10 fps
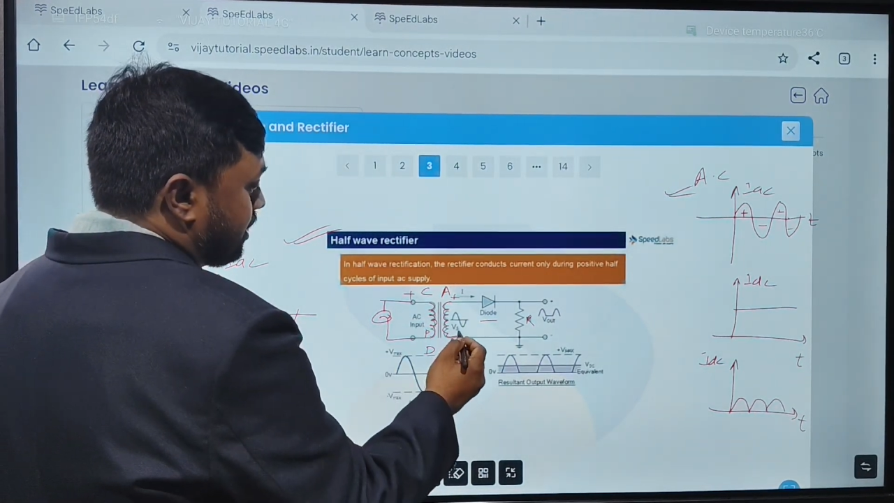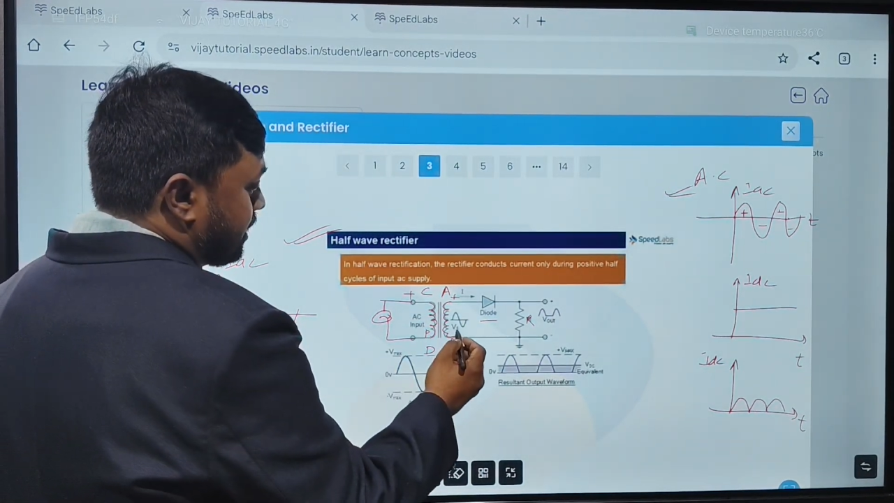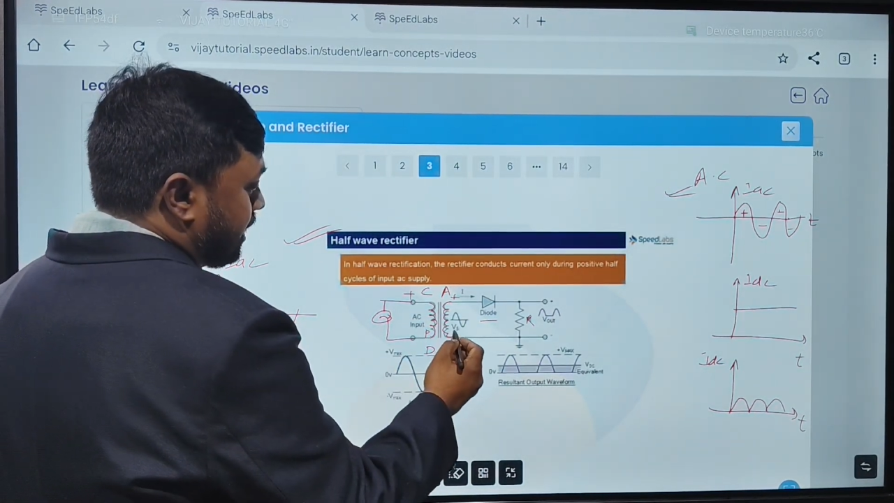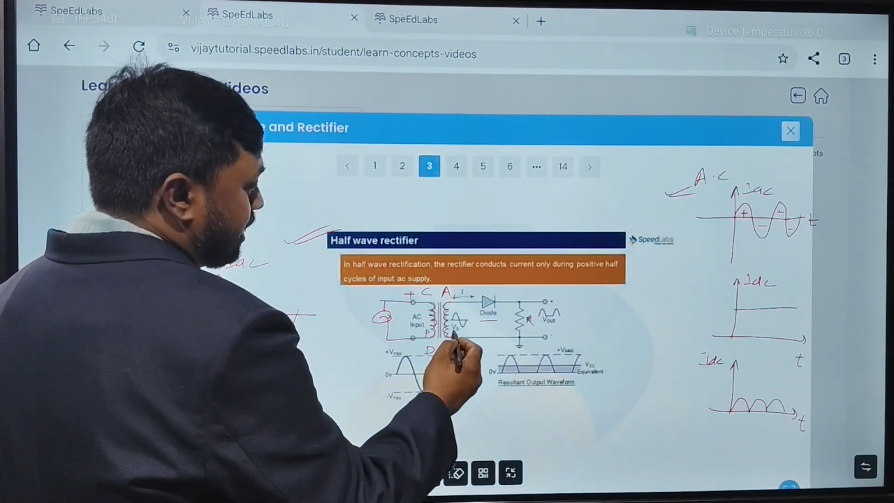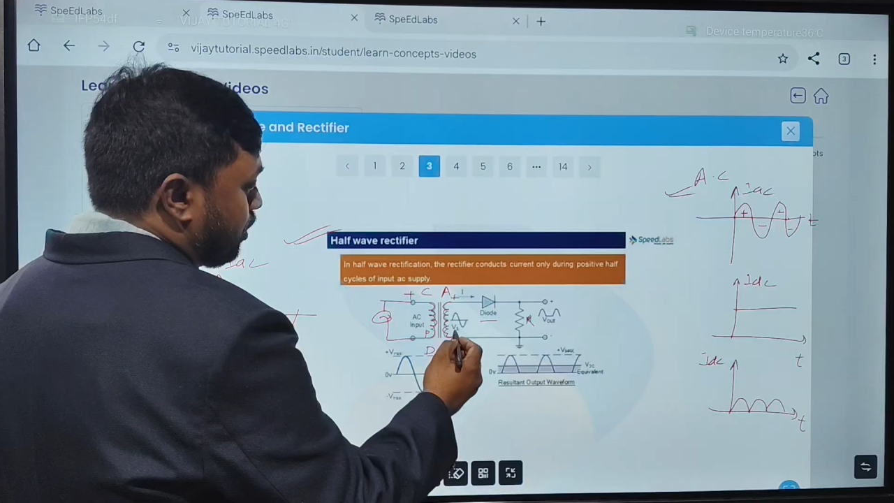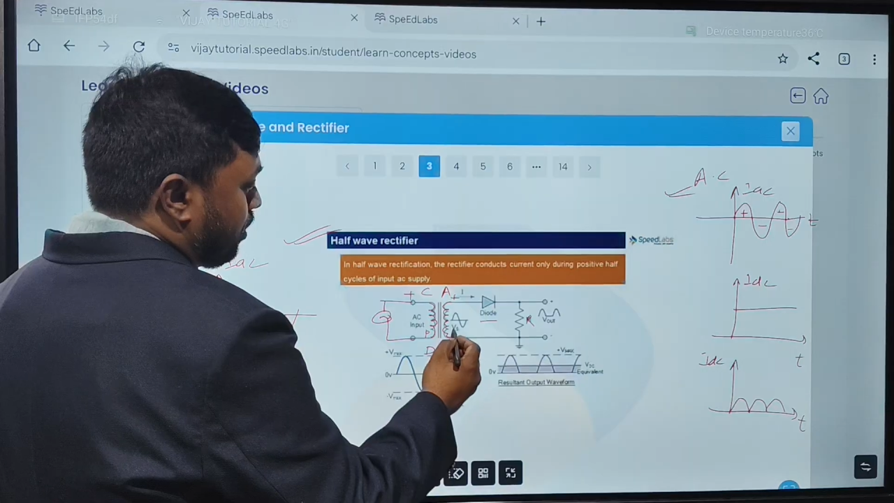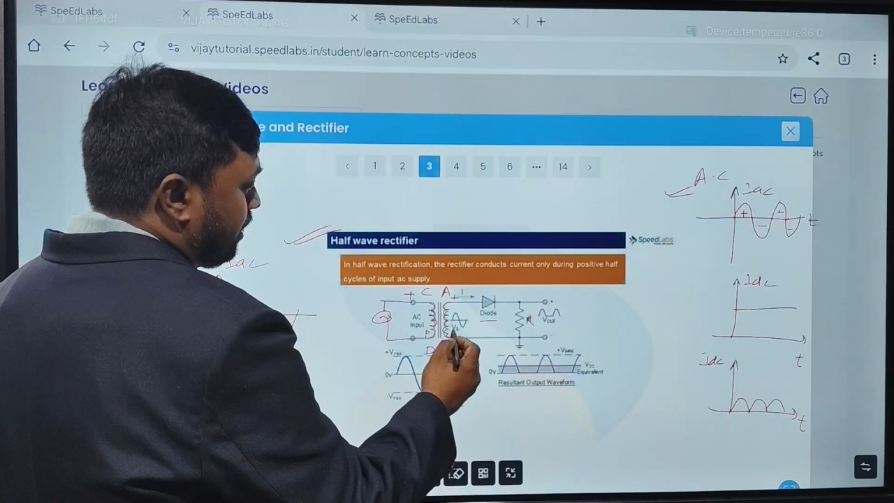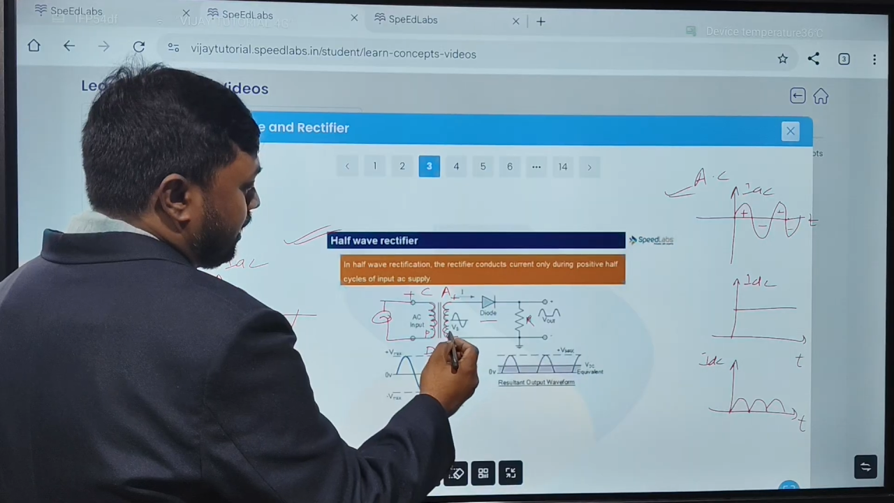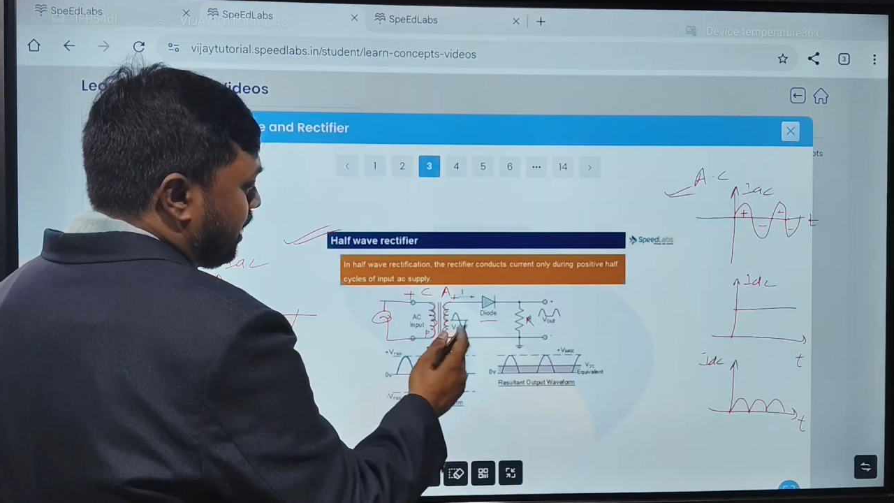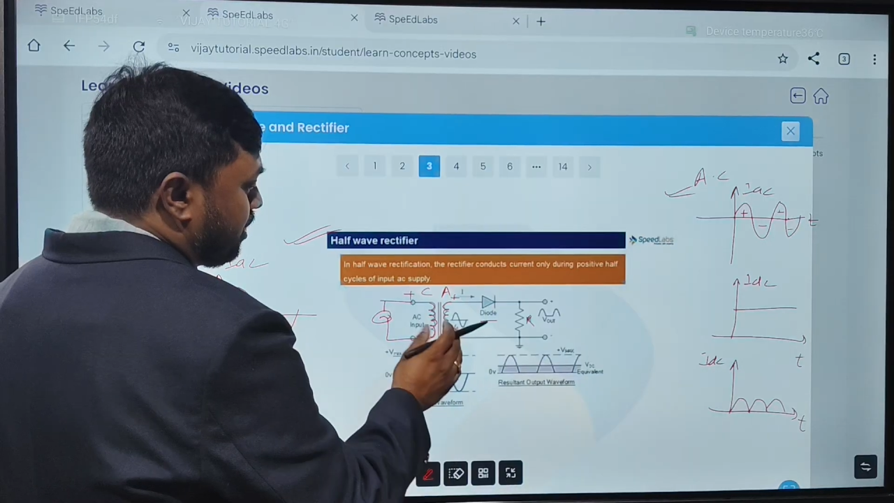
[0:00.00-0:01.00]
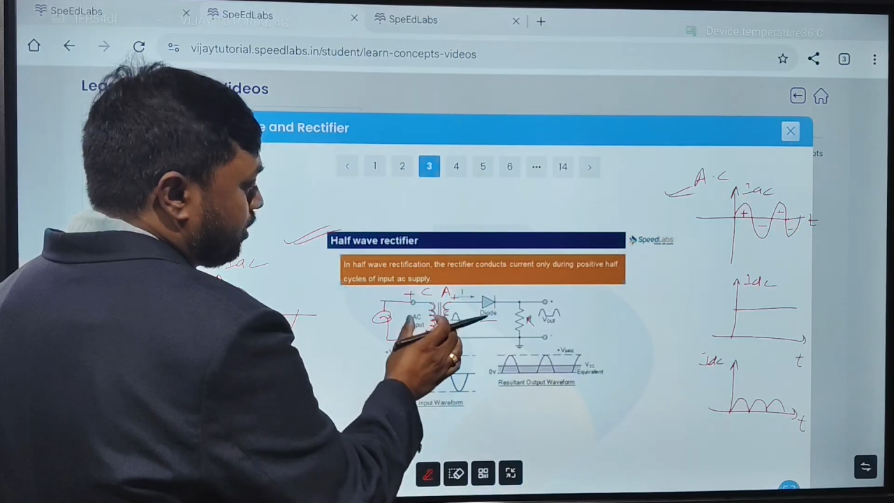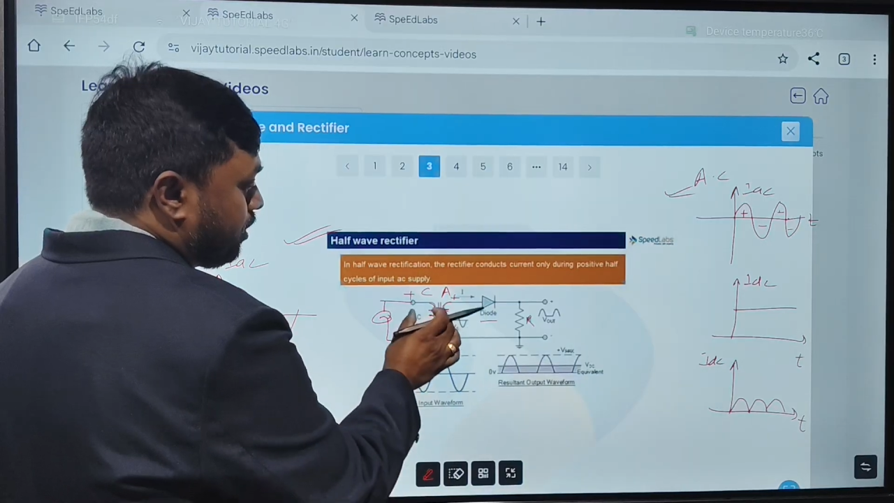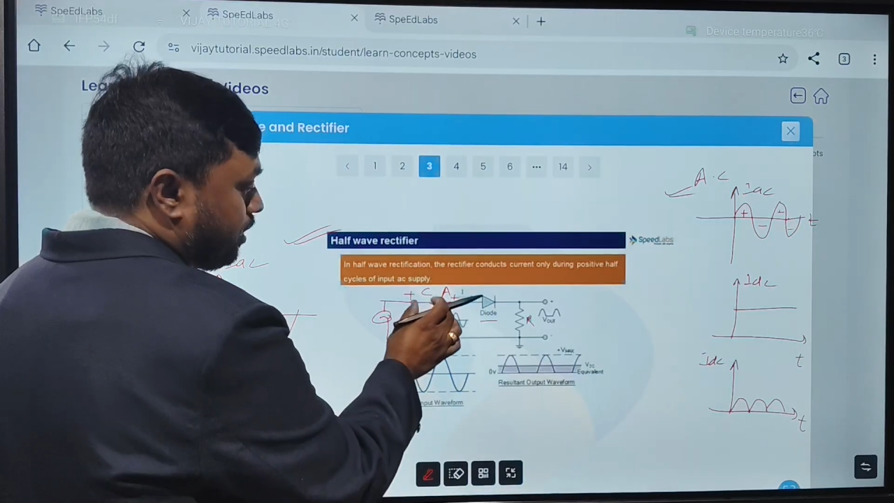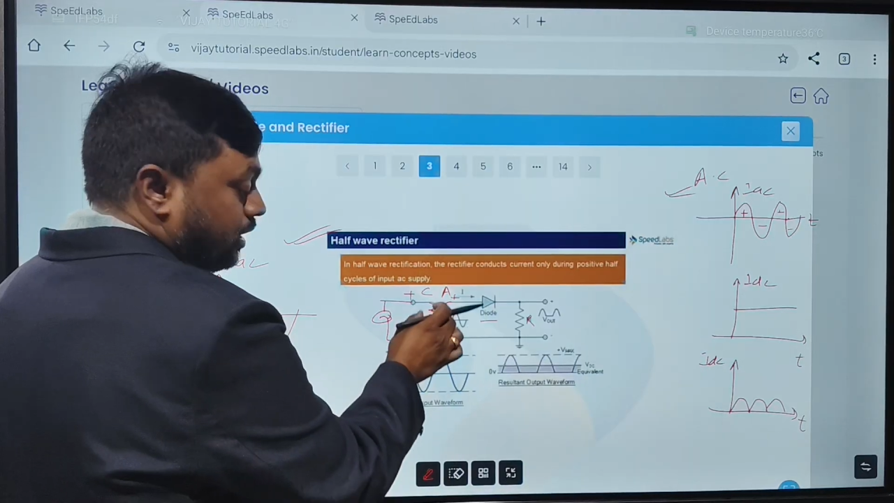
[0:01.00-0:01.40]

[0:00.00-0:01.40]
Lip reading: coil and secondary coil. They are